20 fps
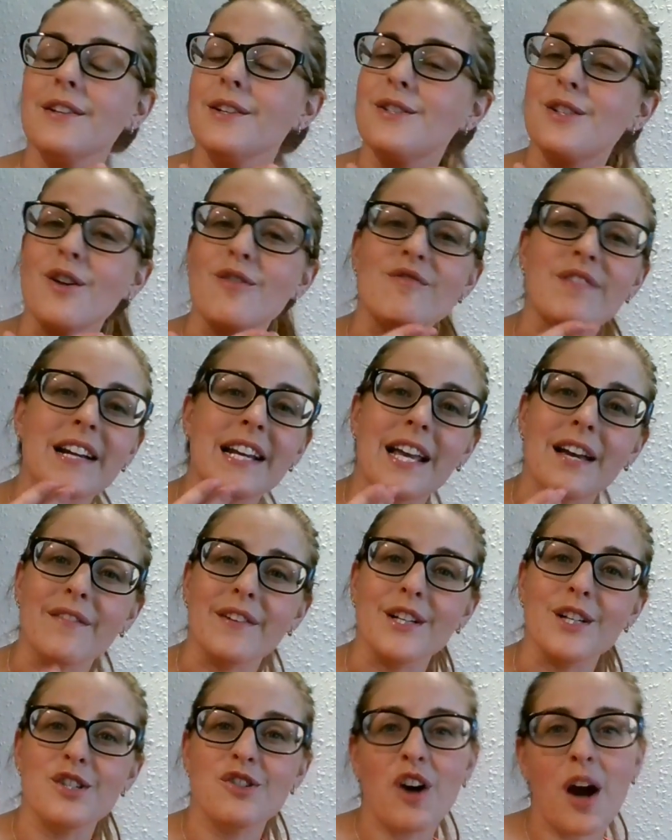You don't really have
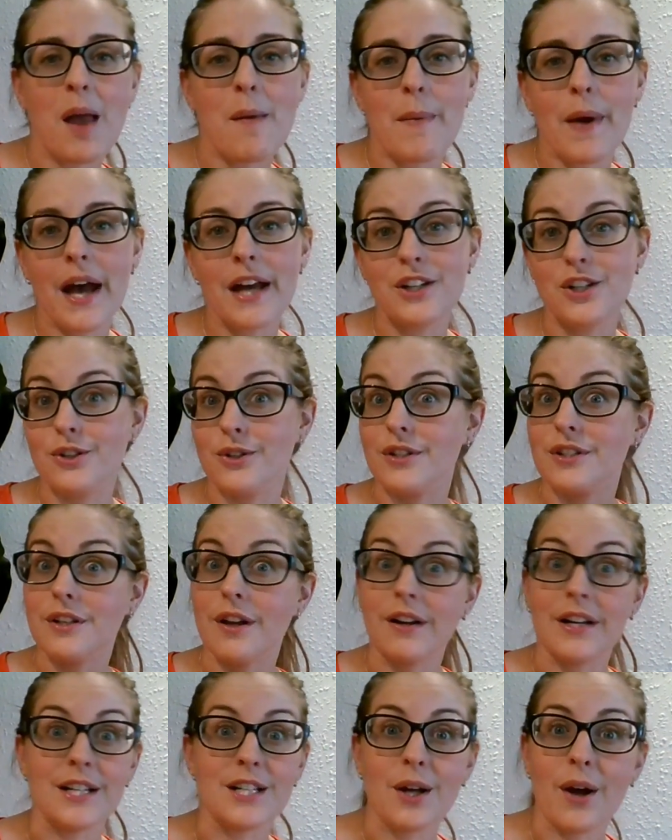any dry patches, you
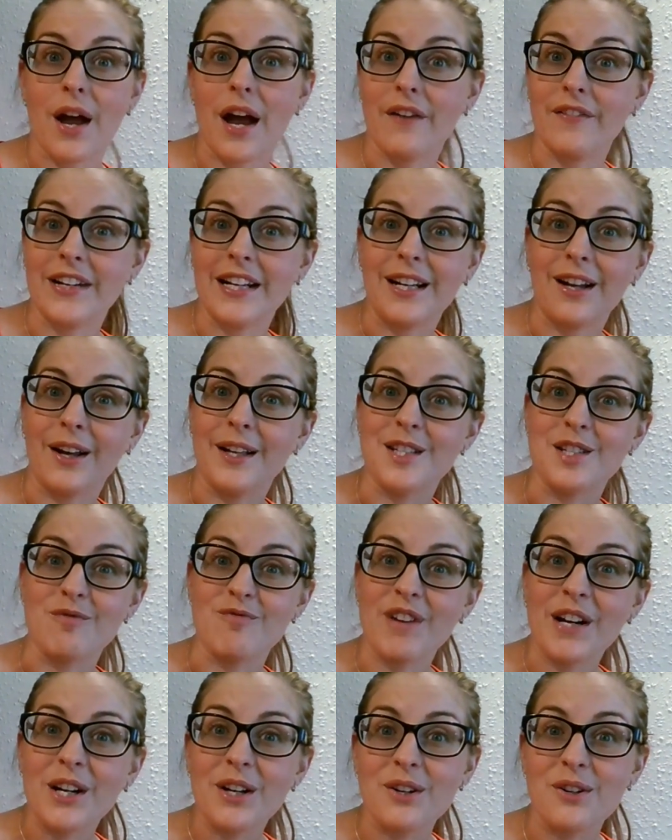certainly don't have any lines and
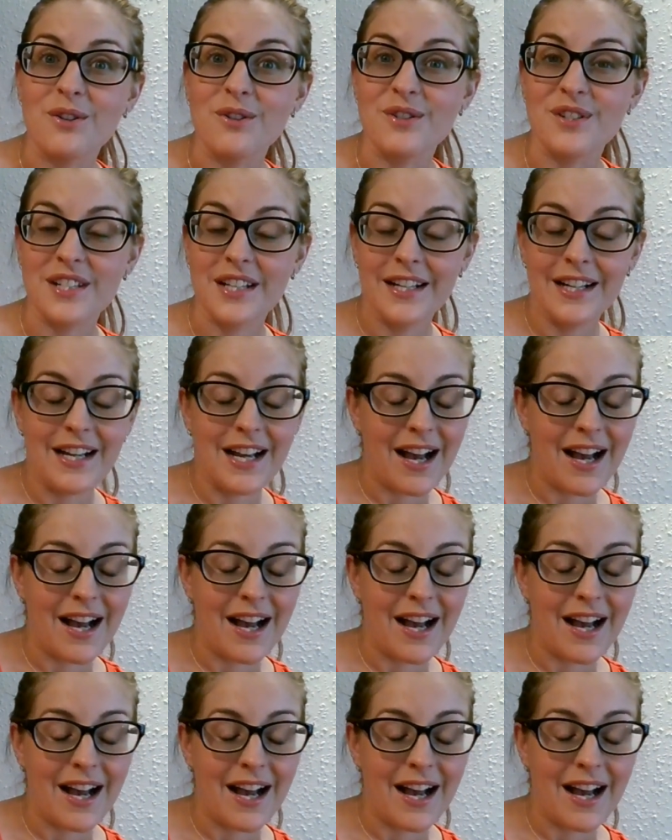wrinkles.